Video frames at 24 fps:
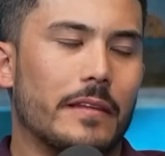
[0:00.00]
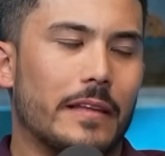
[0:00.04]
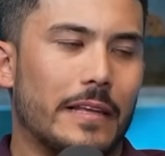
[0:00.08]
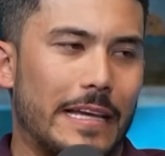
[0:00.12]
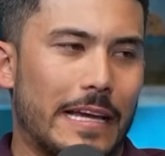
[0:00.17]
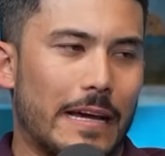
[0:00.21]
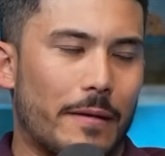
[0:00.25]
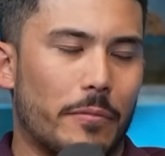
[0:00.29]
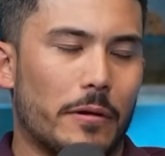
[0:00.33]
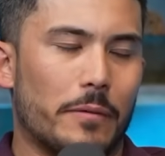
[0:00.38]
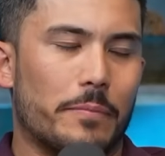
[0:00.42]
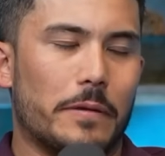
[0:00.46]

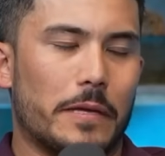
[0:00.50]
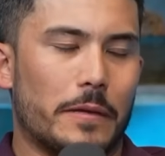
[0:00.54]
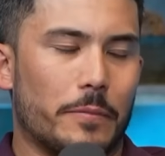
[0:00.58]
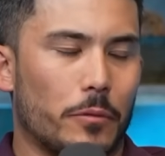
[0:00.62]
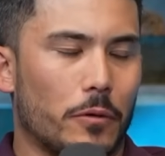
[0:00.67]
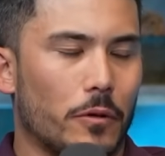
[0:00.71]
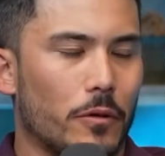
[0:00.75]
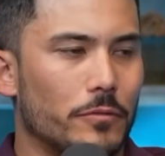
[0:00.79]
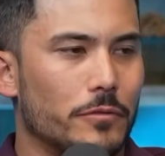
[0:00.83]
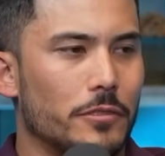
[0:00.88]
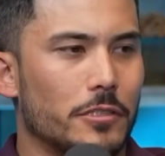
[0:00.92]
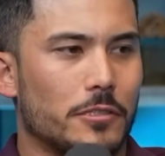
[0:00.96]
Yeah, but
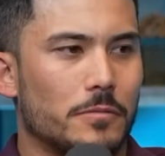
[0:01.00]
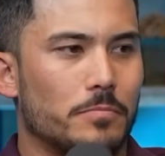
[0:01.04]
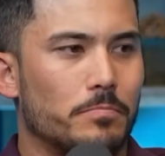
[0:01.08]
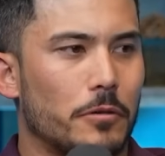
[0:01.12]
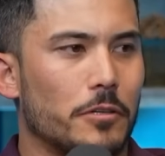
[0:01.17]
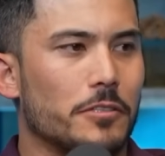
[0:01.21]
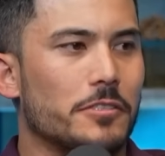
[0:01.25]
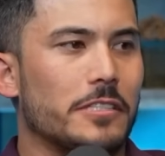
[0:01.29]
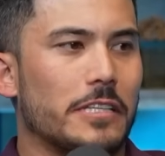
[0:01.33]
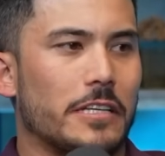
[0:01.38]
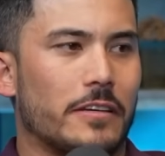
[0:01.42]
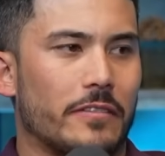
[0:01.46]
people just
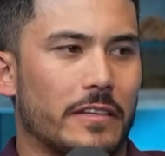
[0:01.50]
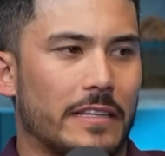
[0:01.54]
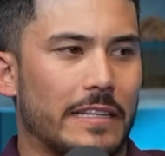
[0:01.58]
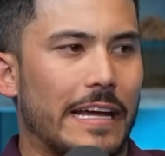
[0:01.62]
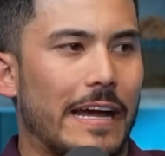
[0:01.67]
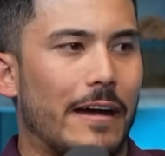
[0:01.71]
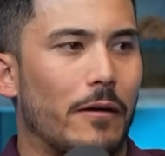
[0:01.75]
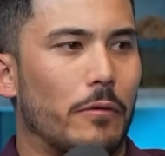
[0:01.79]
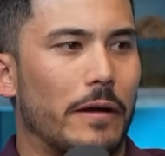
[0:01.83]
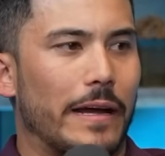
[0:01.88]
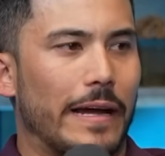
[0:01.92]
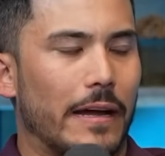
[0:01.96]
perceive it
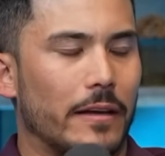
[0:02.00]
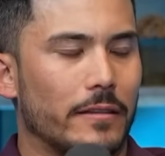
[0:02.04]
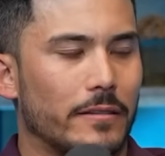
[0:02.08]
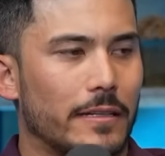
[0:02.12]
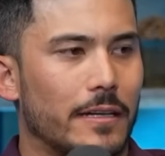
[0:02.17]
that way out there.